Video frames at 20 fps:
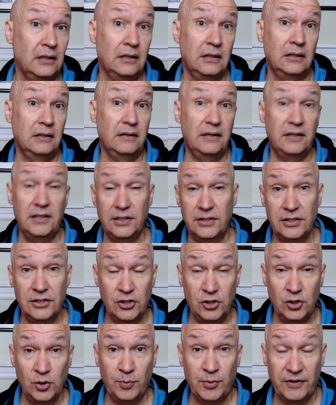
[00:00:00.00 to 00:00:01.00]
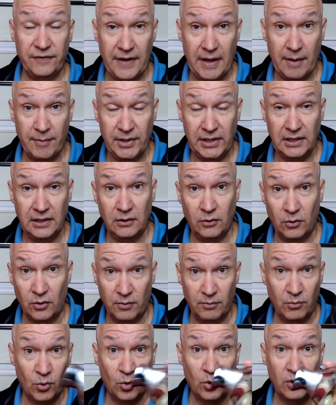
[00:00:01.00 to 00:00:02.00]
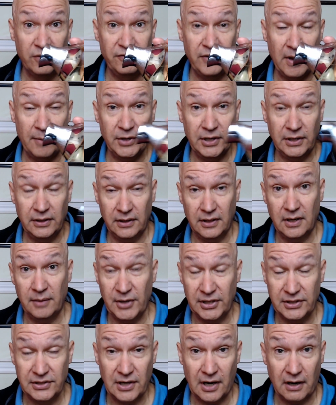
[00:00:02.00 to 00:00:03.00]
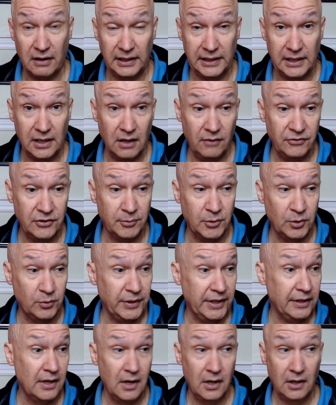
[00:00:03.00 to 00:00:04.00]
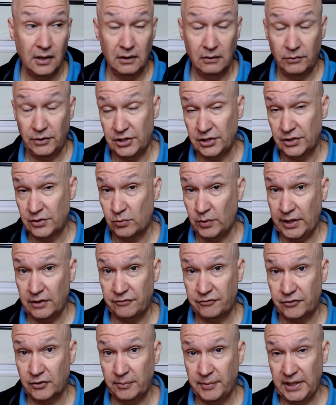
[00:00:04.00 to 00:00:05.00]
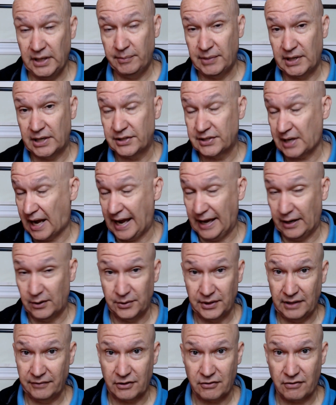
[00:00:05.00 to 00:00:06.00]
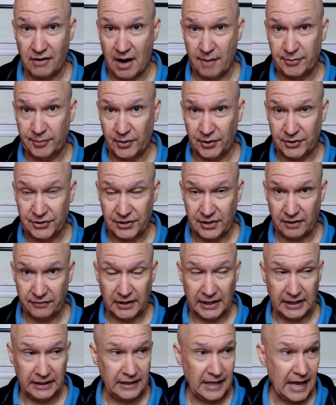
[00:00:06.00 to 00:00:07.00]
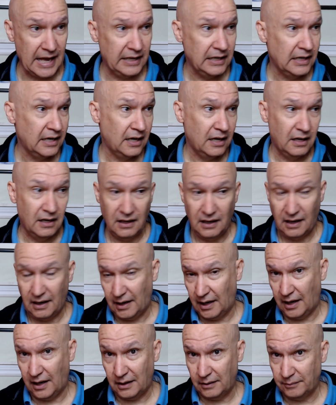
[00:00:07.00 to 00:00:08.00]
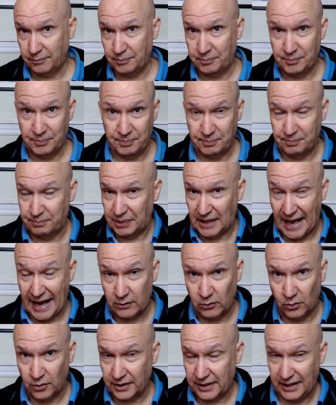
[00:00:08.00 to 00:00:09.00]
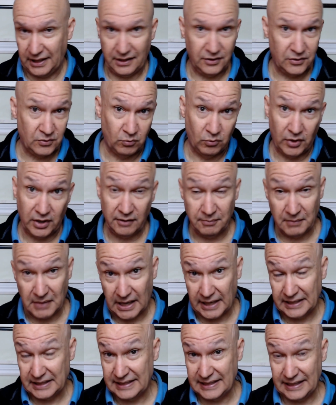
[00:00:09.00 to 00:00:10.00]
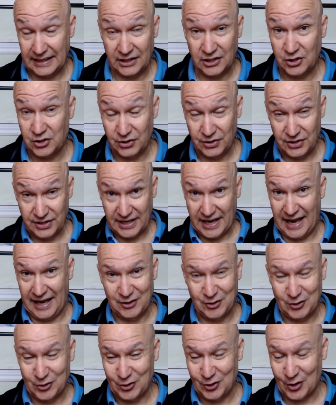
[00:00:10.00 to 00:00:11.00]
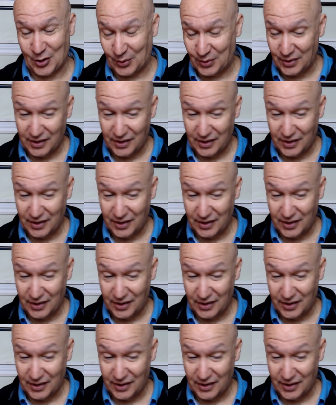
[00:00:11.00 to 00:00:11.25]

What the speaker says: this is super feminine, or more feminine than I'm entirely comfortable with, which is weird for me because I don't give a crap about stuff like that. Black Orchid is one of my signature scents, so,